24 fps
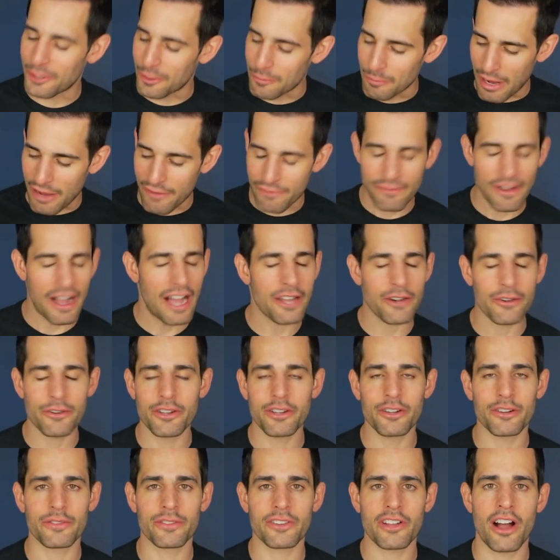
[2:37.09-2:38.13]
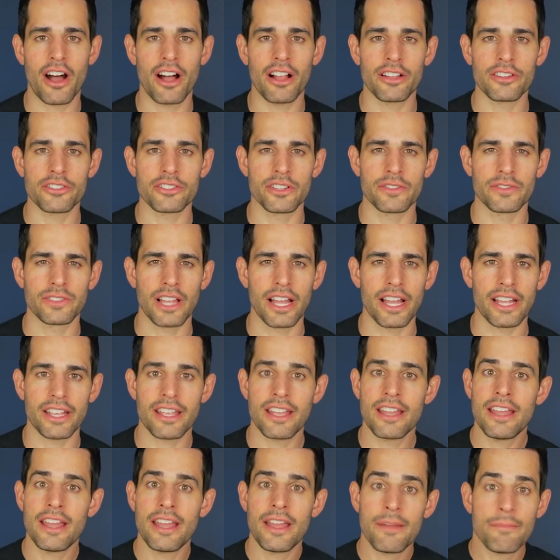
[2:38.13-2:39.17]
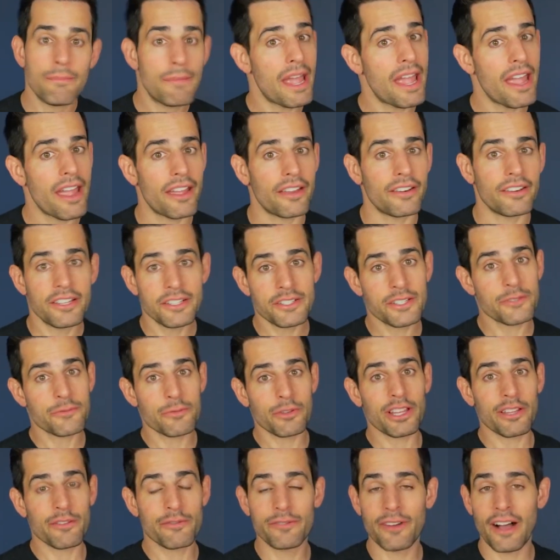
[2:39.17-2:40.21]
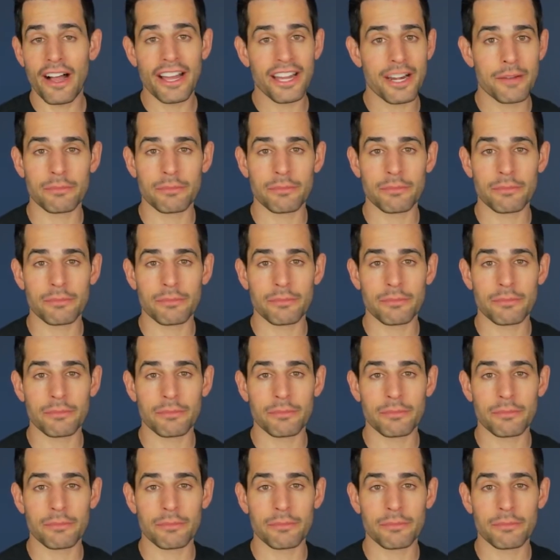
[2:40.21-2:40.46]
in my final year of college, of like, man, this is really fun.